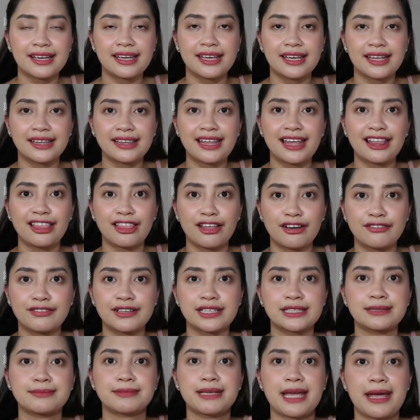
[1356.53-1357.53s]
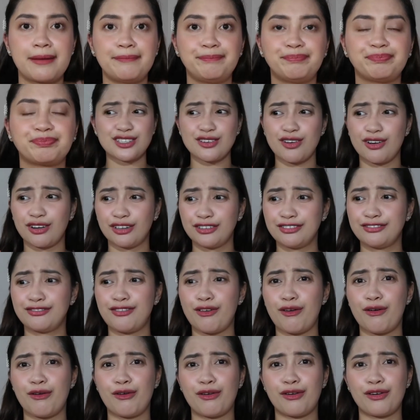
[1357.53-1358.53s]
And I love it. Yan. It's all
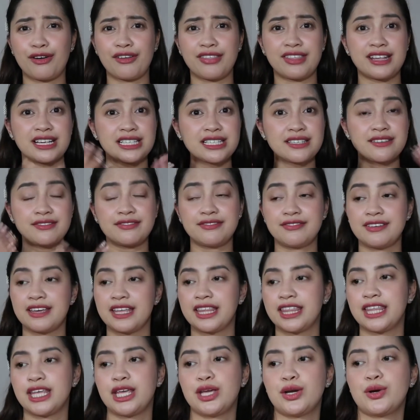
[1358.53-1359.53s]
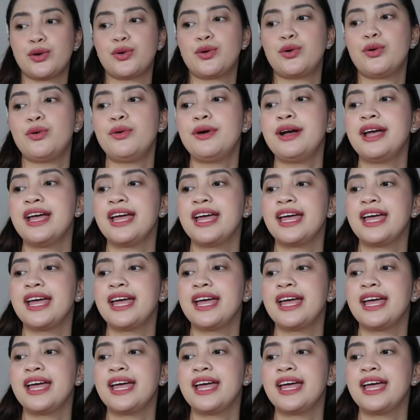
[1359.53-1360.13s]
for this video.